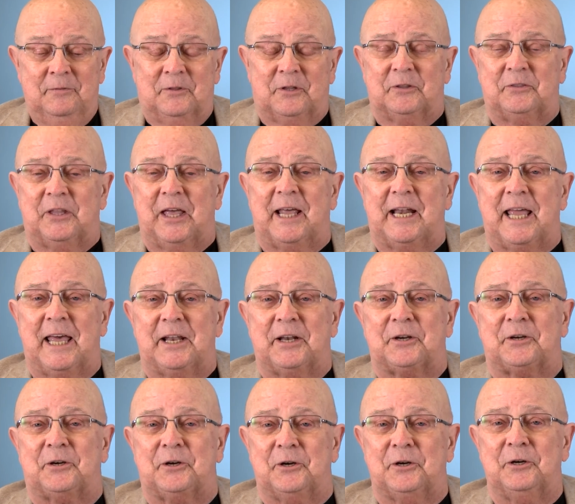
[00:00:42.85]
that that had
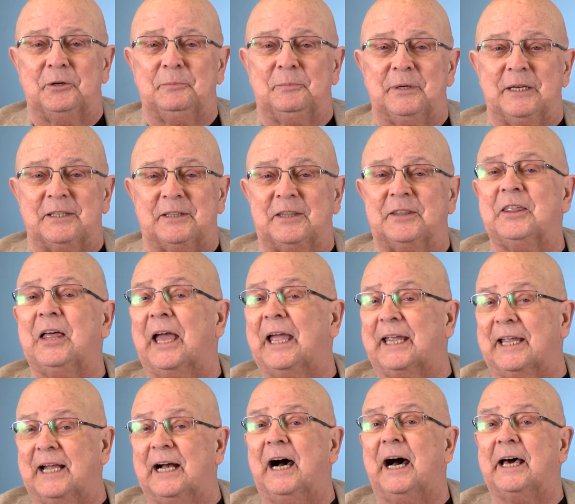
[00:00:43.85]
occurred, but
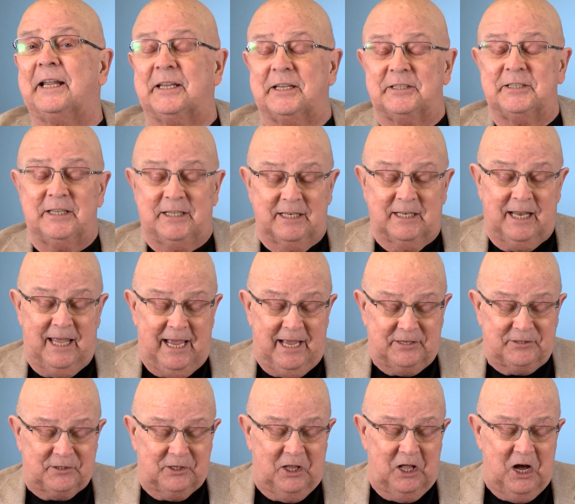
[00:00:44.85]
thank God it didn't
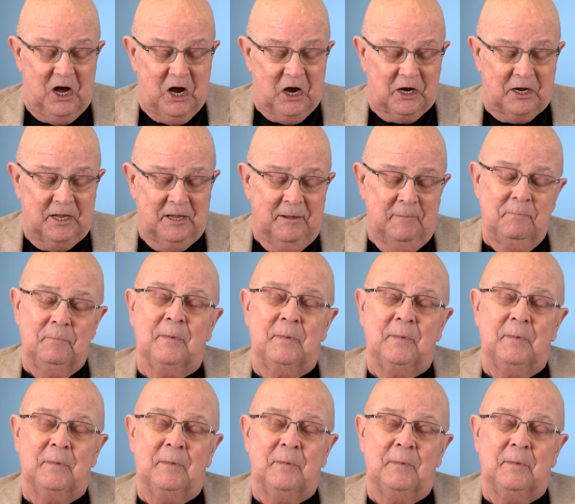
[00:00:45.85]
last long.